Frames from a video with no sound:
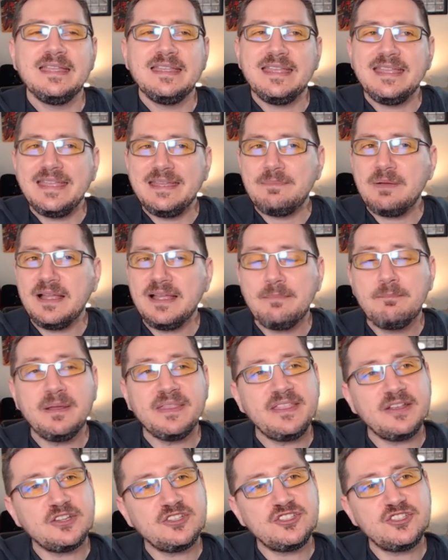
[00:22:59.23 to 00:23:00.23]
it, but
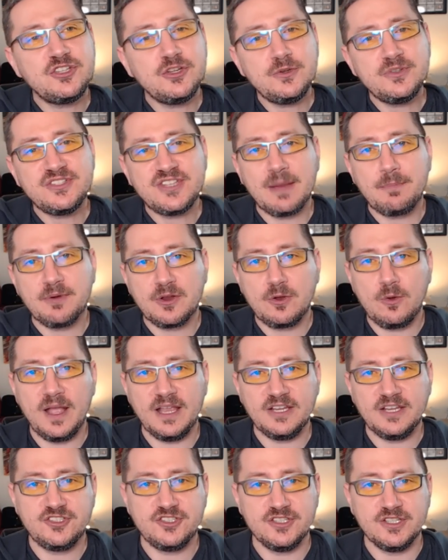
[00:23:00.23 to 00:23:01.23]
there's two separate
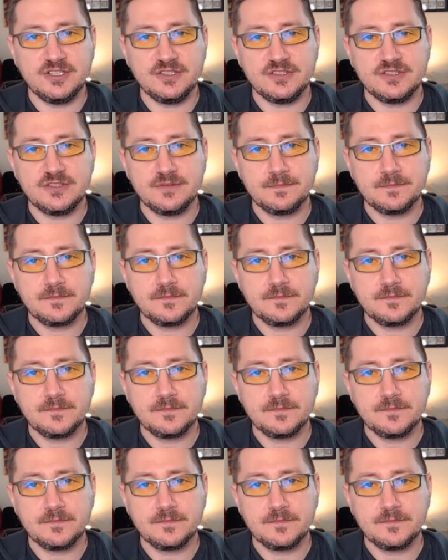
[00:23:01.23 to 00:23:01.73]
questions.